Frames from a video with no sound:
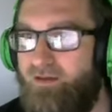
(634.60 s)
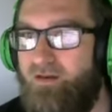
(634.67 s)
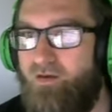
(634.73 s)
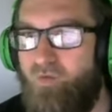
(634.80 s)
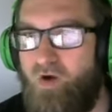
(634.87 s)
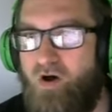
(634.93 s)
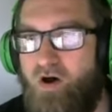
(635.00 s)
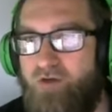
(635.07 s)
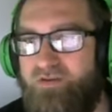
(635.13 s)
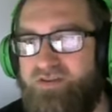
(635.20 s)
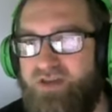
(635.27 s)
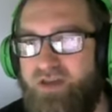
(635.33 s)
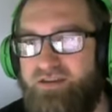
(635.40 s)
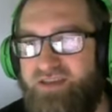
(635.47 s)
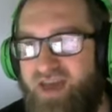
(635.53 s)
well, all of a
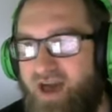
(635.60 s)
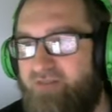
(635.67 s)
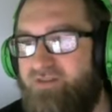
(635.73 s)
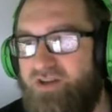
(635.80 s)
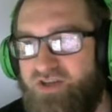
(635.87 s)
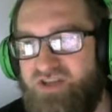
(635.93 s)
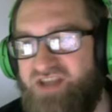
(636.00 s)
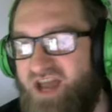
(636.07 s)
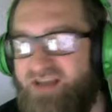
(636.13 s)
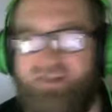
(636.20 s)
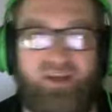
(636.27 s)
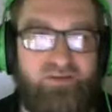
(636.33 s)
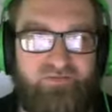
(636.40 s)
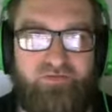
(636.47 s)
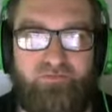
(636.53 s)
sudden Cavendish is actually
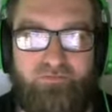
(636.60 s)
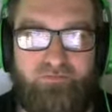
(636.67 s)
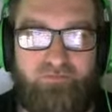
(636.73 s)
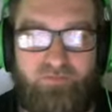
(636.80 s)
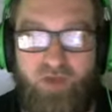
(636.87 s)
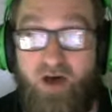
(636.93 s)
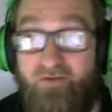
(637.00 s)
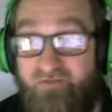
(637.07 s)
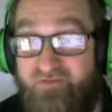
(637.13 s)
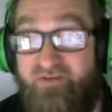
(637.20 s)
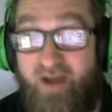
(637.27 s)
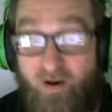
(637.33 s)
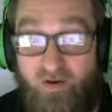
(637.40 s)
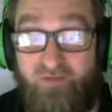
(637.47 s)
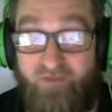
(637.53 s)
a a
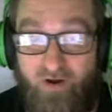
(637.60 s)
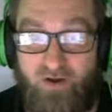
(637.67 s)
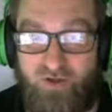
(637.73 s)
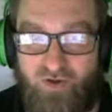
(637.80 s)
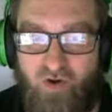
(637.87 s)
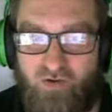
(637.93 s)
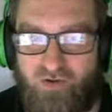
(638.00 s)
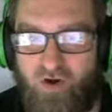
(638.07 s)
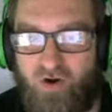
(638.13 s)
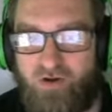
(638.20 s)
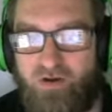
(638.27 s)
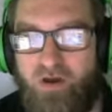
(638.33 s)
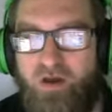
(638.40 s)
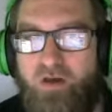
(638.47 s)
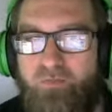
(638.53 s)
very very strong card
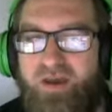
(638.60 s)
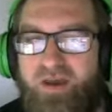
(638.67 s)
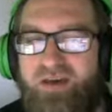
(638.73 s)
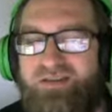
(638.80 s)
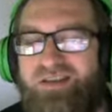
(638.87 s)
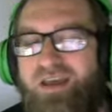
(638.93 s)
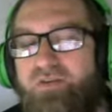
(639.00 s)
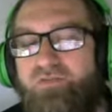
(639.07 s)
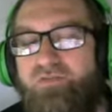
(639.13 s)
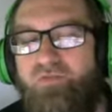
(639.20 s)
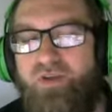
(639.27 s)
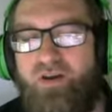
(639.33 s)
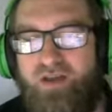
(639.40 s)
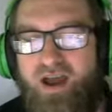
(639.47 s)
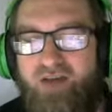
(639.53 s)
because even if we
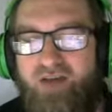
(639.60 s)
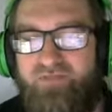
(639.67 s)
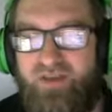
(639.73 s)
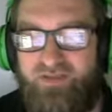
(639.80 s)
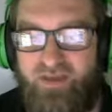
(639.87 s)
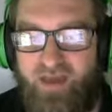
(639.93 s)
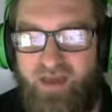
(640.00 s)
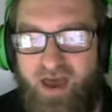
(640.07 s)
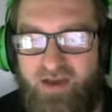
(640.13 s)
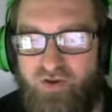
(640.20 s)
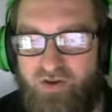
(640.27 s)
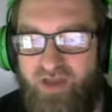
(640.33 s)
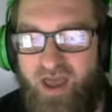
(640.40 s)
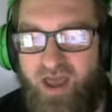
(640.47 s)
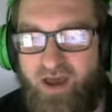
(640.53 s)
don't have the, the extra
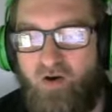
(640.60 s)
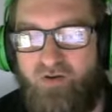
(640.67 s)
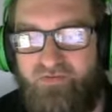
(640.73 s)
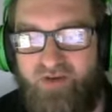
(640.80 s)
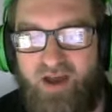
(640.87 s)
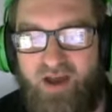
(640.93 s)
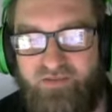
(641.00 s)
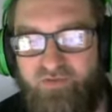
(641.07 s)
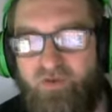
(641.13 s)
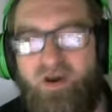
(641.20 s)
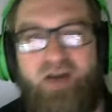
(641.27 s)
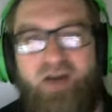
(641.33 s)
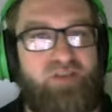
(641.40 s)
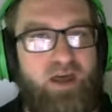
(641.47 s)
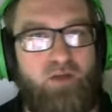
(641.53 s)
KO effect, if we don't
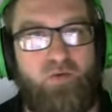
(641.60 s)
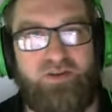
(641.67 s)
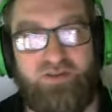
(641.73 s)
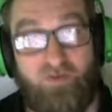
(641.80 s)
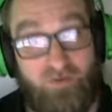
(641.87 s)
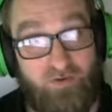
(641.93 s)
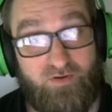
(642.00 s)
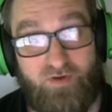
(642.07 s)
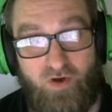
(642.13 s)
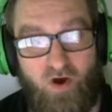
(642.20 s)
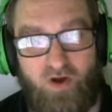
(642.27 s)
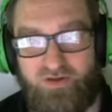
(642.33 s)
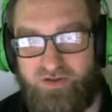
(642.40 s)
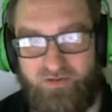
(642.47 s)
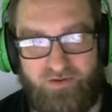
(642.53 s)
have a lot of ways to reduce
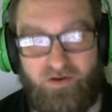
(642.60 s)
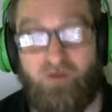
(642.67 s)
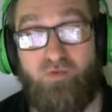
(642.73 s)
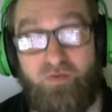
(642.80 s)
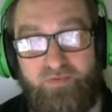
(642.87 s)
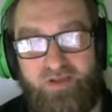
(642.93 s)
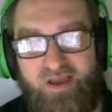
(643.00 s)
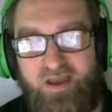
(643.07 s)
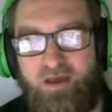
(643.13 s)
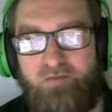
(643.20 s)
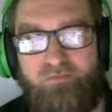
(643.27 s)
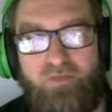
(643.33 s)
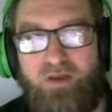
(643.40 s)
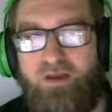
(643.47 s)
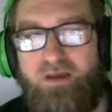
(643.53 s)
cost to the turn we play
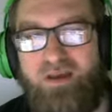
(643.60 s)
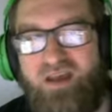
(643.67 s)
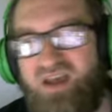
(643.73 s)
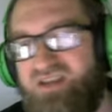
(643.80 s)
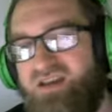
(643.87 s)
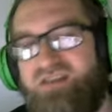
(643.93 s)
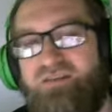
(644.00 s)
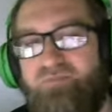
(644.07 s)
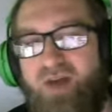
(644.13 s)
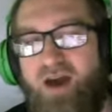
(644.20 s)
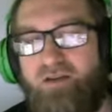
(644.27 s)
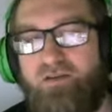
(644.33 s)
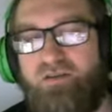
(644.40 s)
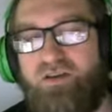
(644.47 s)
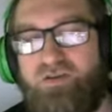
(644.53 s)
him, it doesn't
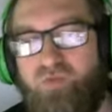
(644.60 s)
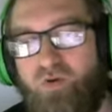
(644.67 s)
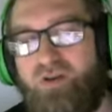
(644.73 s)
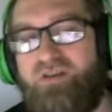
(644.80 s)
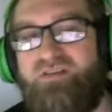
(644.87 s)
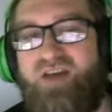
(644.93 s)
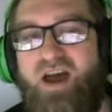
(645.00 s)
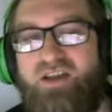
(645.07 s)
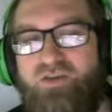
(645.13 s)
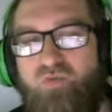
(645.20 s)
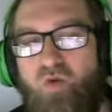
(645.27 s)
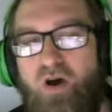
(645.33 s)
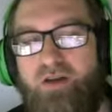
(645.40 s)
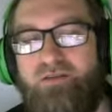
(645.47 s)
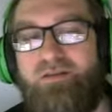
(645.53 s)
matter because we're going to attach
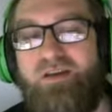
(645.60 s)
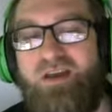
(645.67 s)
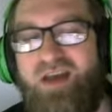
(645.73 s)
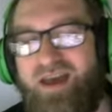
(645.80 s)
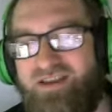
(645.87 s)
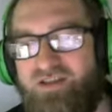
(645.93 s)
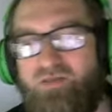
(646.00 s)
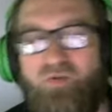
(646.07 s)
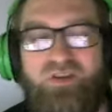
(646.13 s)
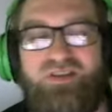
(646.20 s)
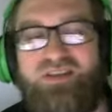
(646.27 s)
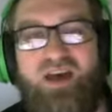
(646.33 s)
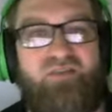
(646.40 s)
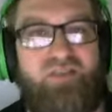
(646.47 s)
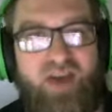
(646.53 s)
one and swing
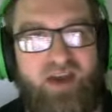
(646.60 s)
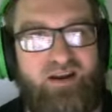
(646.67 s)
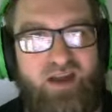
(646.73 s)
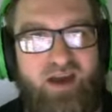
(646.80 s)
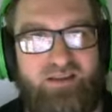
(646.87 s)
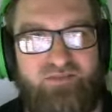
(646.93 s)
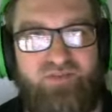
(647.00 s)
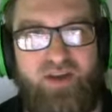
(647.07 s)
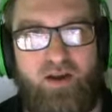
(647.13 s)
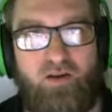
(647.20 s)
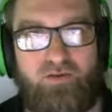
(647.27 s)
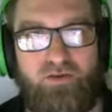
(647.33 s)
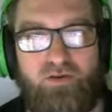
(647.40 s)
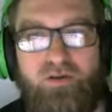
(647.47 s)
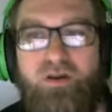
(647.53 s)
seven at an active
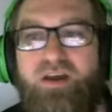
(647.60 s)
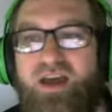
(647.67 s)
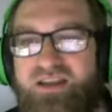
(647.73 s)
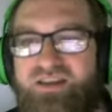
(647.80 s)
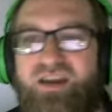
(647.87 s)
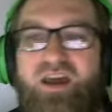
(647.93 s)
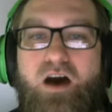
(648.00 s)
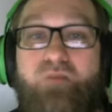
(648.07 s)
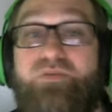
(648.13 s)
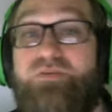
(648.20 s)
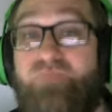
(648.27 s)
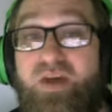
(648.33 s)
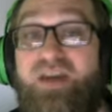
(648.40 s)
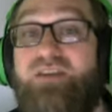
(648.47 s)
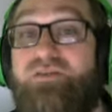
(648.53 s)
character. It's going to help us
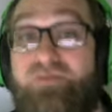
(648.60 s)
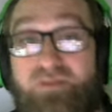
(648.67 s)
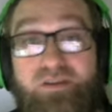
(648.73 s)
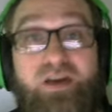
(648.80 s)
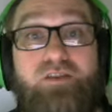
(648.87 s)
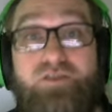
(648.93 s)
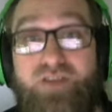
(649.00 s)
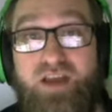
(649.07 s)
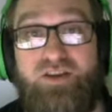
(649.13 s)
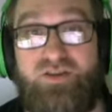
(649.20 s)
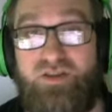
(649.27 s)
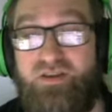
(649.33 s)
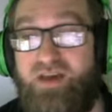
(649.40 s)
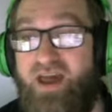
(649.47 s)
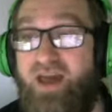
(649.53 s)
make it to the later stages of
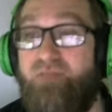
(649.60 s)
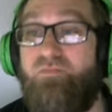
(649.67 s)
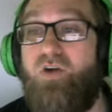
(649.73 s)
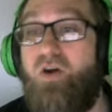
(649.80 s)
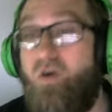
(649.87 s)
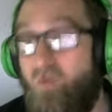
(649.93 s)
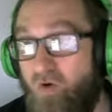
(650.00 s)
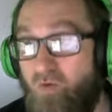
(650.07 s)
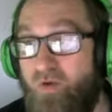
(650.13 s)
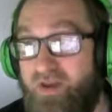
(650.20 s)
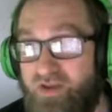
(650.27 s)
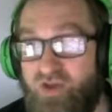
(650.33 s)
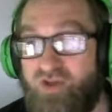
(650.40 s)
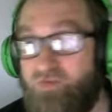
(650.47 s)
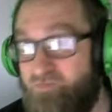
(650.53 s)
the game where we can
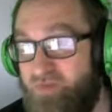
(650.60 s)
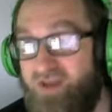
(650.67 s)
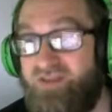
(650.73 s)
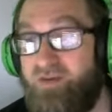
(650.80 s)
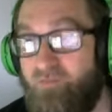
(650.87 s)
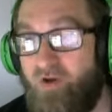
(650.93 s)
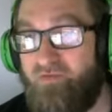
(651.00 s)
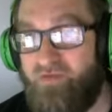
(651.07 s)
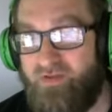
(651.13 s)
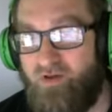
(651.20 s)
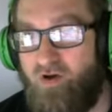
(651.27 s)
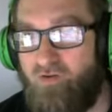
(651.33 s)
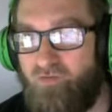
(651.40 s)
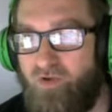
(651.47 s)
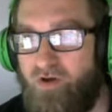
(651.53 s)
just beat them over the
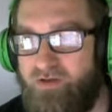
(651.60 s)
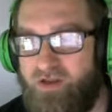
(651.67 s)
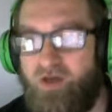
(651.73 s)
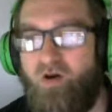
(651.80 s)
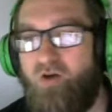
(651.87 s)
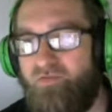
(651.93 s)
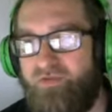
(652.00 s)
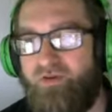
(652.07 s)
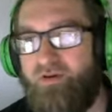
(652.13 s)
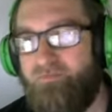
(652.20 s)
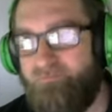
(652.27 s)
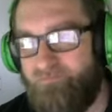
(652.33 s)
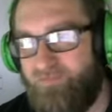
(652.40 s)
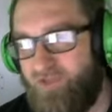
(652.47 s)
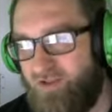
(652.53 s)
long, you know, over the
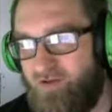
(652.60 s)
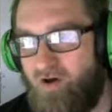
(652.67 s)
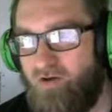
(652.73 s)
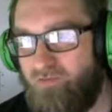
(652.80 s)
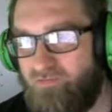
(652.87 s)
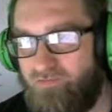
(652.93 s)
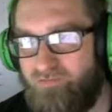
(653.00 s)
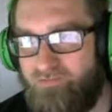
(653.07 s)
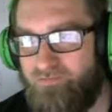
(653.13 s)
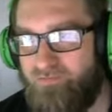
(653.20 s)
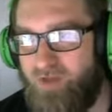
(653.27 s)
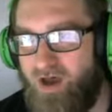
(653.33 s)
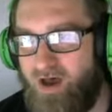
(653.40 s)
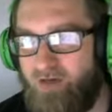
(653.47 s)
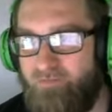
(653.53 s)
the long,
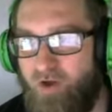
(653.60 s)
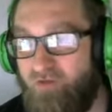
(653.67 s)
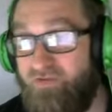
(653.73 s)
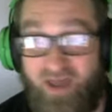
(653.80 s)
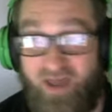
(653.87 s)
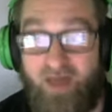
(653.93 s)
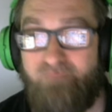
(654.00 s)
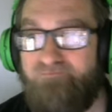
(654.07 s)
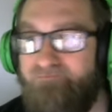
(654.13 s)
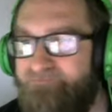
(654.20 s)
uh, over the game.